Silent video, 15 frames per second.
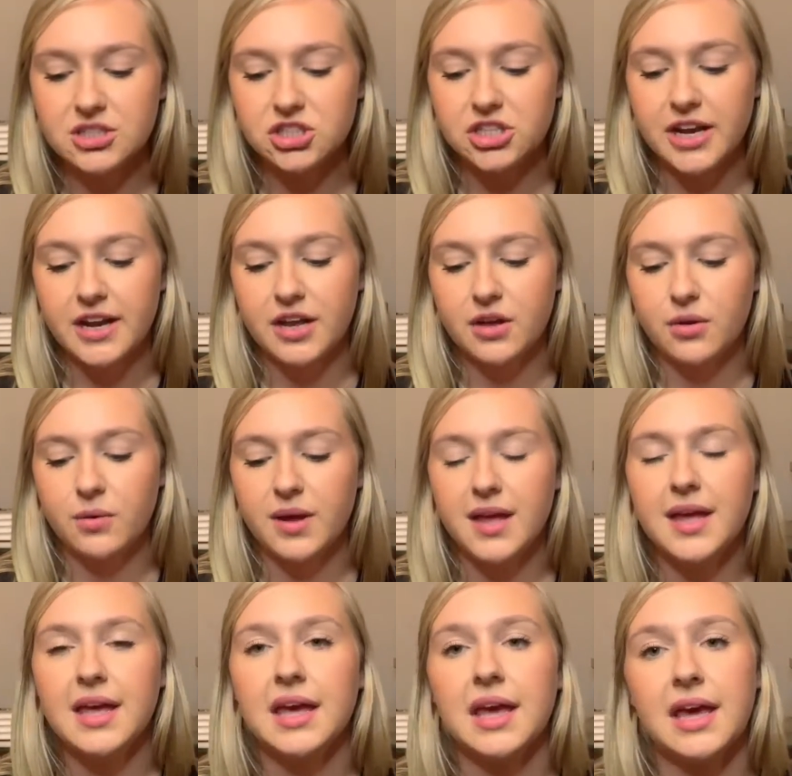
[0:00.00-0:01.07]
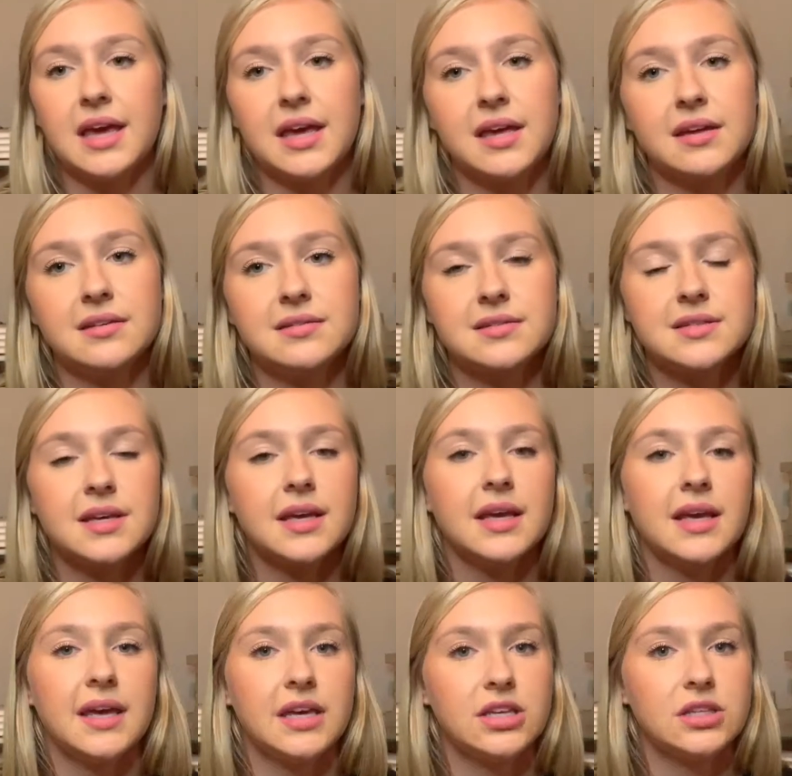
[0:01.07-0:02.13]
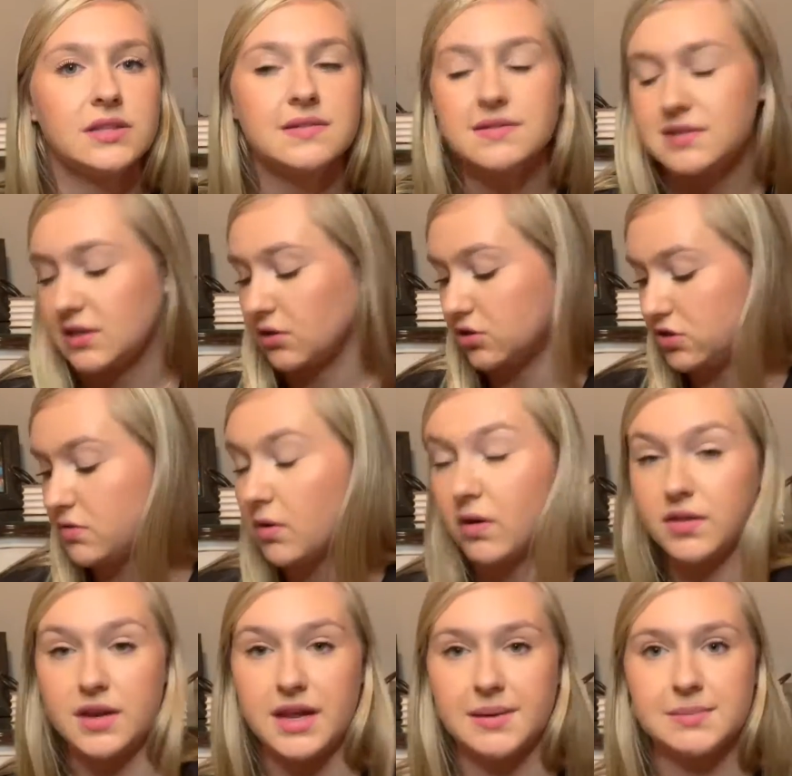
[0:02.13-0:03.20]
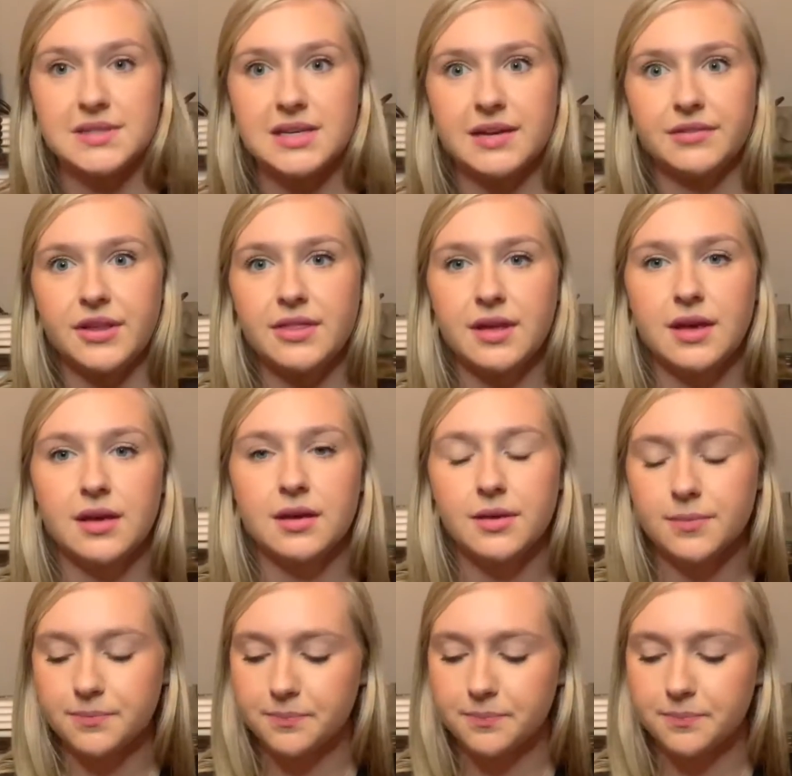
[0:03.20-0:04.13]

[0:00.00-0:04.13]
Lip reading: shadow, and it tells you all the names and everything.